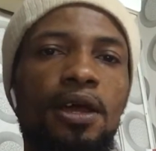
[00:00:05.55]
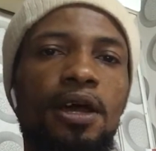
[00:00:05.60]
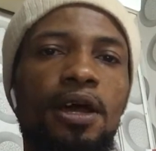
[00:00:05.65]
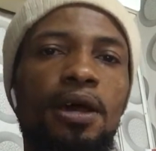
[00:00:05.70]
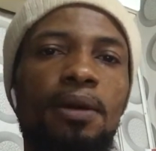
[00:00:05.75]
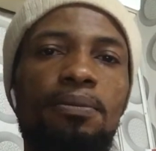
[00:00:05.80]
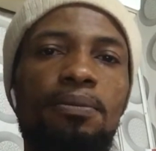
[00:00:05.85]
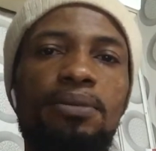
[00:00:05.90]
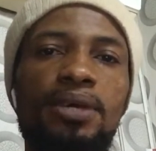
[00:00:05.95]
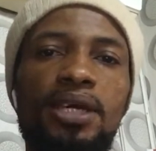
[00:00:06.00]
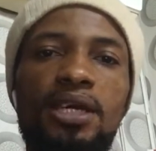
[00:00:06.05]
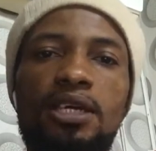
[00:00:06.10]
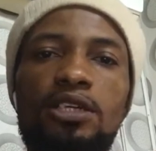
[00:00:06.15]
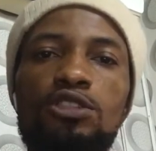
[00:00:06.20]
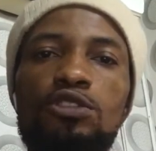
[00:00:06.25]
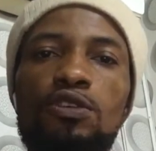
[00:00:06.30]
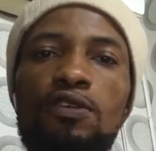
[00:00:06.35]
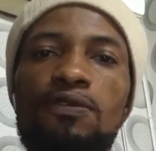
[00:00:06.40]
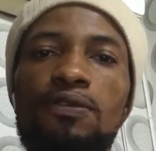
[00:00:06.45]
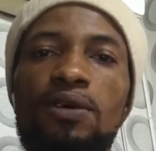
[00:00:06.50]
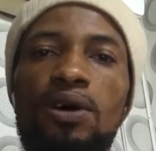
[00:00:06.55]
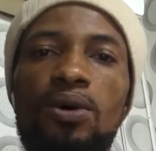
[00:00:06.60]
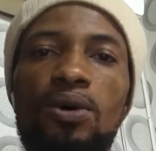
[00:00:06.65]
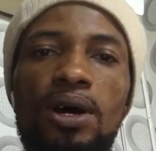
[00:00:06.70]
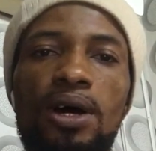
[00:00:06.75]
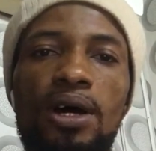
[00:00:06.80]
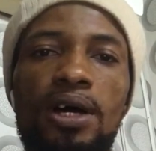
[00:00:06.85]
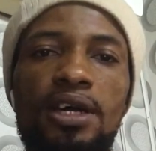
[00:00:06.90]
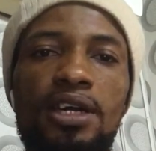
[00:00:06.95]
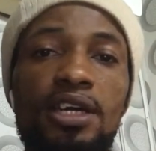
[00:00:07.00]
and because of
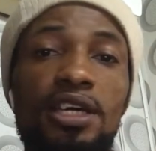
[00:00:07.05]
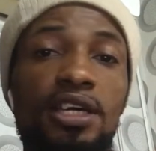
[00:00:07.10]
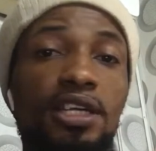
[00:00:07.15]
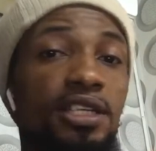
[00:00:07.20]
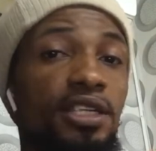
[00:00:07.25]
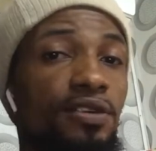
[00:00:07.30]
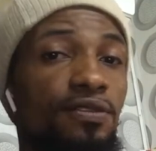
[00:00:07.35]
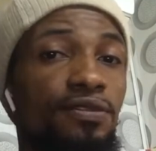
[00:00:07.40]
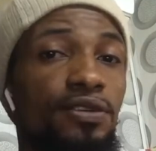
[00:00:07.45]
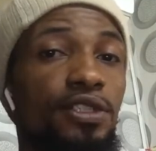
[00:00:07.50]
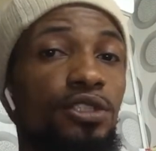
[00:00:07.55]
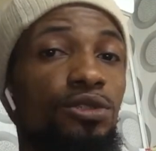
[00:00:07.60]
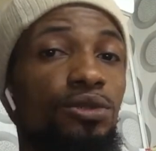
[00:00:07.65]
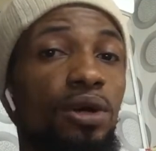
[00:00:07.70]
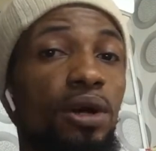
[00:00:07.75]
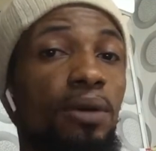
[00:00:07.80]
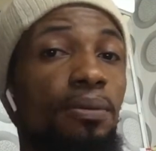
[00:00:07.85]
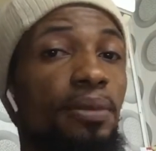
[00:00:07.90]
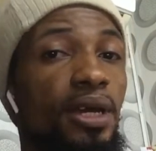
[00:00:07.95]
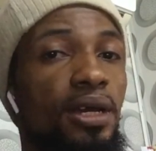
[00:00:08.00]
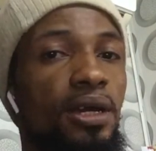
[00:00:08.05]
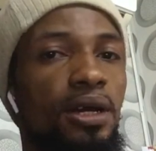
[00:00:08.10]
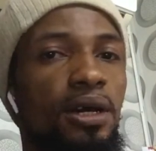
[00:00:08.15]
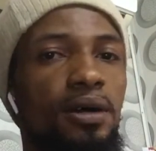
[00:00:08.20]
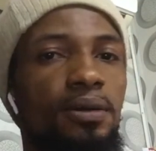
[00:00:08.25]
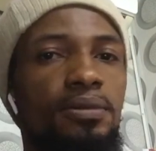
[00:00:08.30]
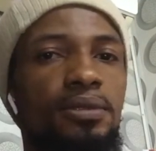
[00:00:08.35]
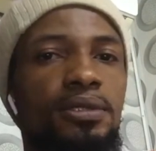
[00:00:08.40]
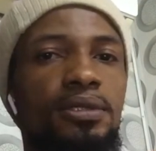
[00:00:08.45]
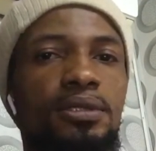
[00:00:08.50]
our individual
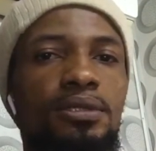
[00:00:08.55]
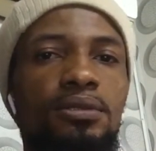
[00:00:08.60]
makeups,